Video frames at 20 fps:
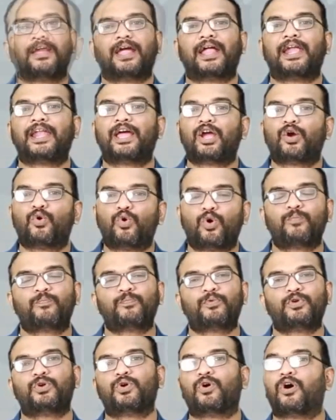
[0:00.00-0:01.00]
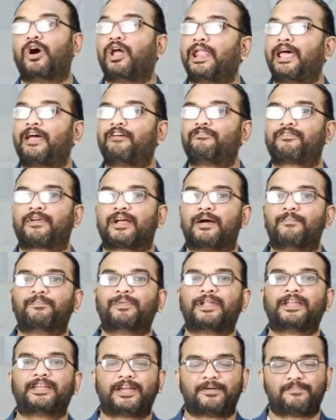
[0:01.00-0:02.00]
And I hope you all have
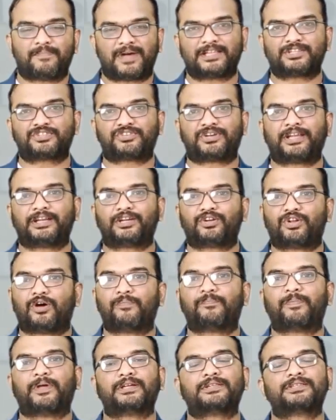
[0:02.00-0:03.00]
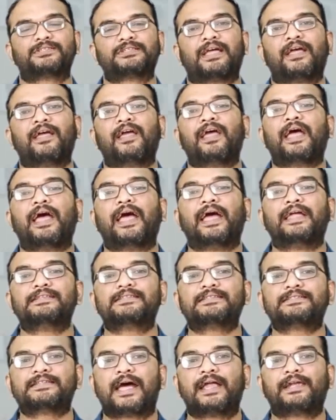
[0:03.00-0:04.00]
completed mastering topics and
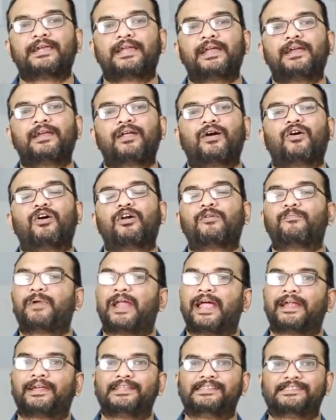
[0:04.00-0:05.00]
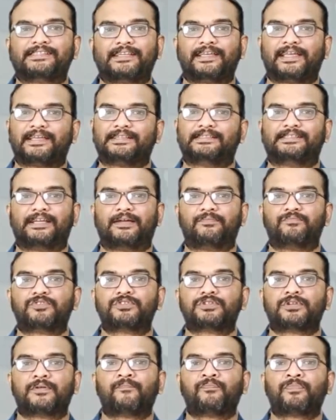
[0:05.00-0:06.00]
started on practicing
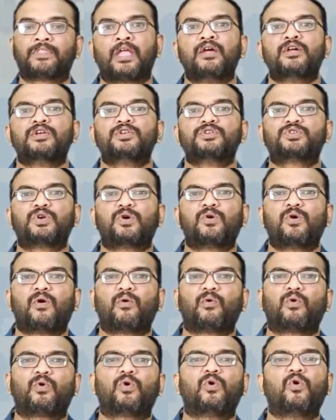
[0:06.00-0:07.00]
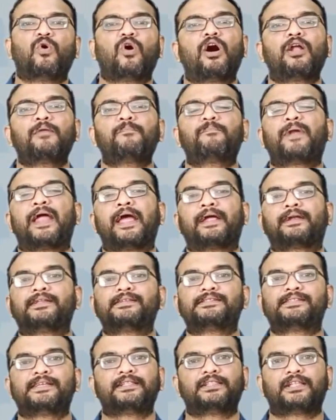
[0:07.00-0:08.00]
exams. So go on
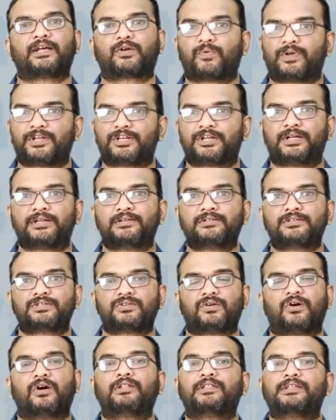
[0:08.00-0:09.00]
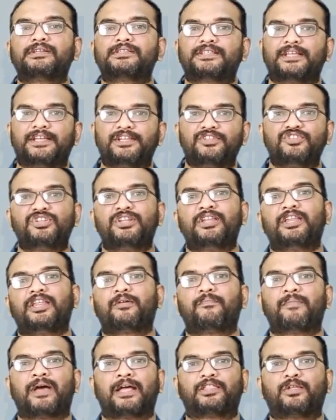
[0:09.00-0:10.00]
practicing the questions on this
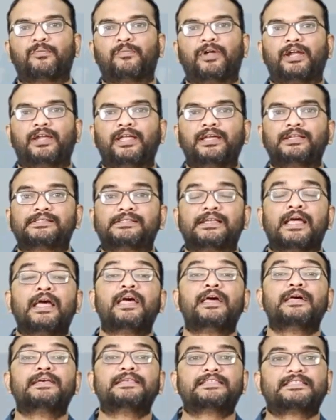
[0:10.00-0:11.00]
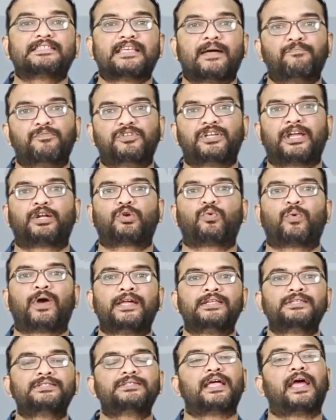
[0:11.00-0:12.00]
Engineering Mathematics subject
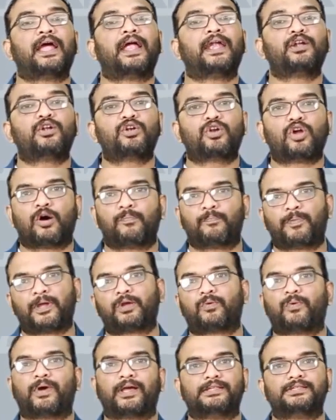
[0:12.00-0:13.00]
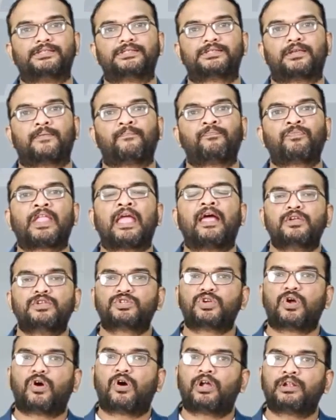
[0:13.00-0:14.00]
wise and topic wise.
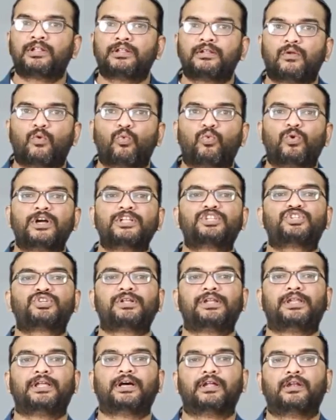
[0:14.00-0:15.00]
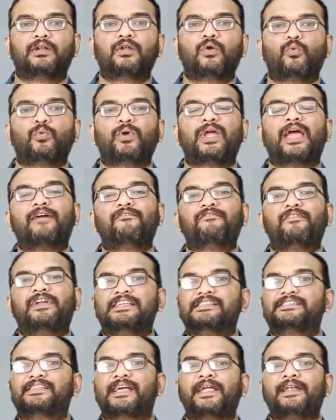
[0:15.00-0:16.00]
So on Virtulearn, we have
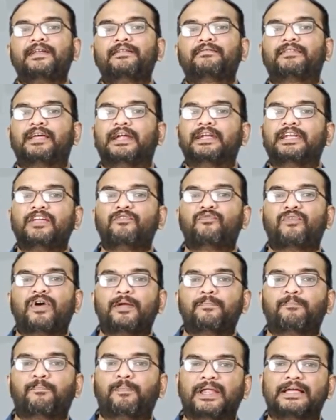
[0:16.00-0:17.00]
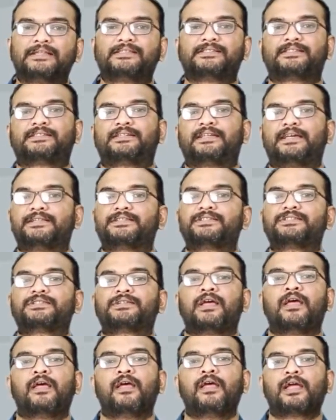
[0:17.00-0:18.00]
designed 35 plus
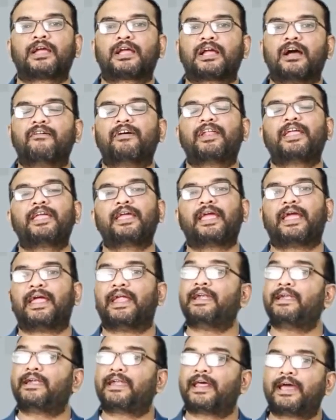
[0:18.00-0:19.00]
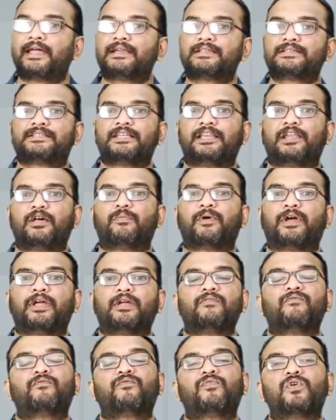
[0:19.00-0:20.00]
tests covering entire
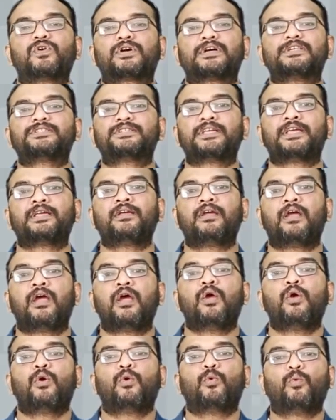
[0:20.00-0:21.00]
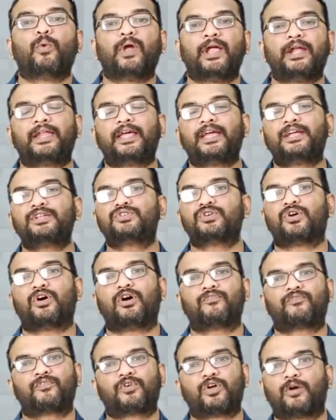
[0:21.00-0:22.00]
syllabi, focusing weightage
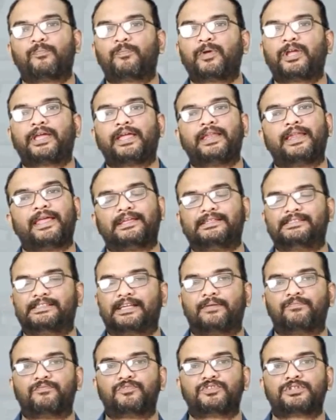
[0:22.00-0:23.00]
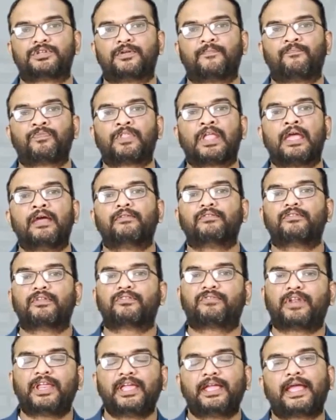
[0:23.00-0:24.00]
of topic in exams.
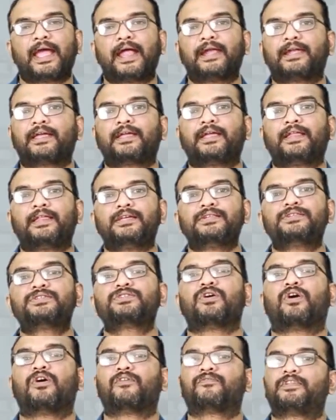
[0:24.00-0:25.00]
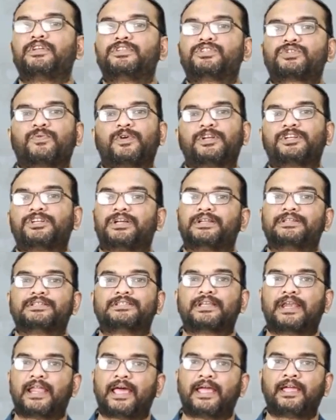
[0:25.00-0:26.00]
The three categories of these
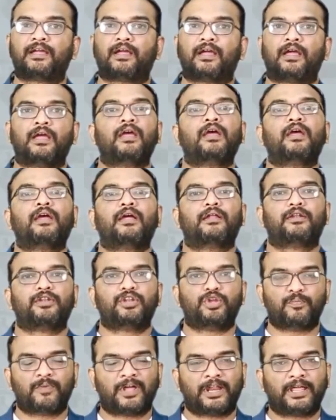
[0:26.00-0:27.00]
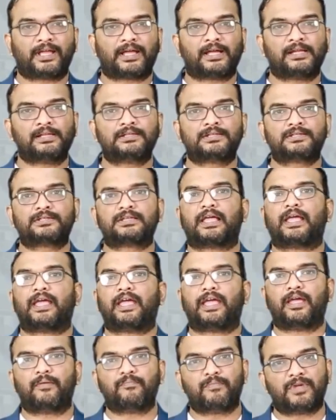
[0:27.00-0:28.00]
questions, like numericals,
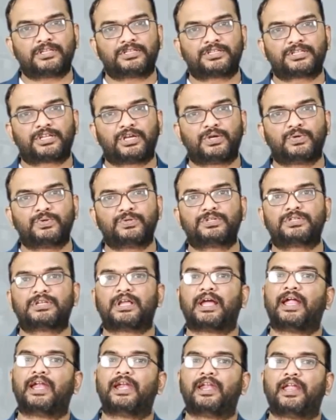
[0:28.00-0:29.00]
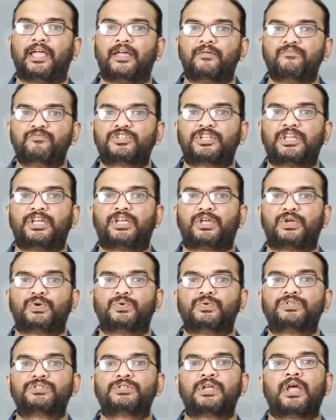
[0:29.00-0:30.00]
MSQs and
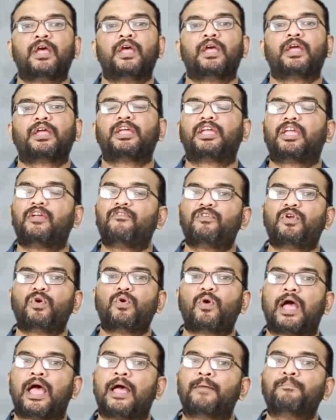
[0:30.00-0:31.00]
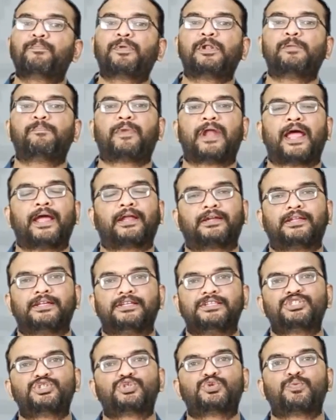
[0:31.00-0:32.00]
MCQs, give you ample
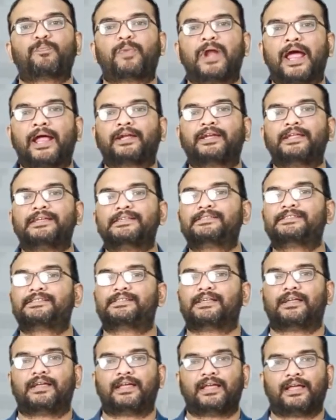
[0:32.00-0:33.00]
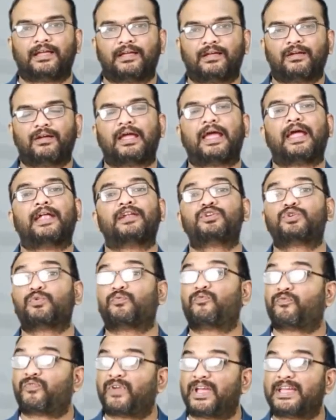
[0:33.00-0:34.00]
practice and to
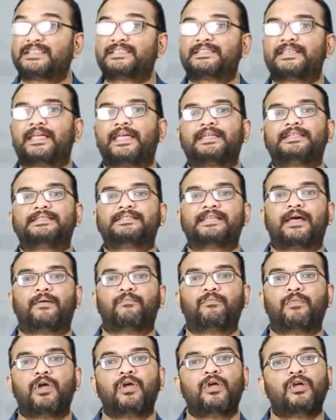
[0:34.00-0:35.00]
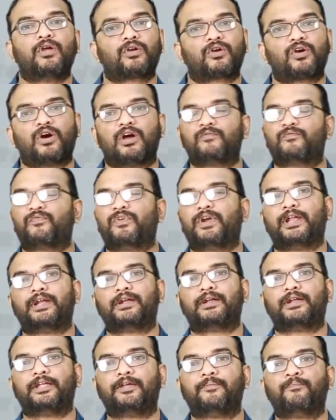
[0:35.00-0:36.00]
face exam
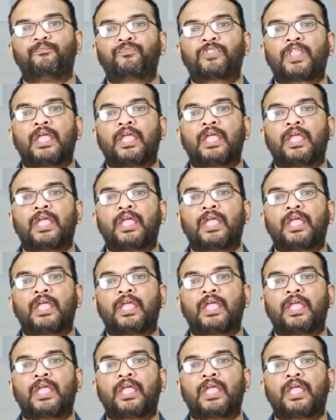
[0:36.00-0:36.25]
confidently.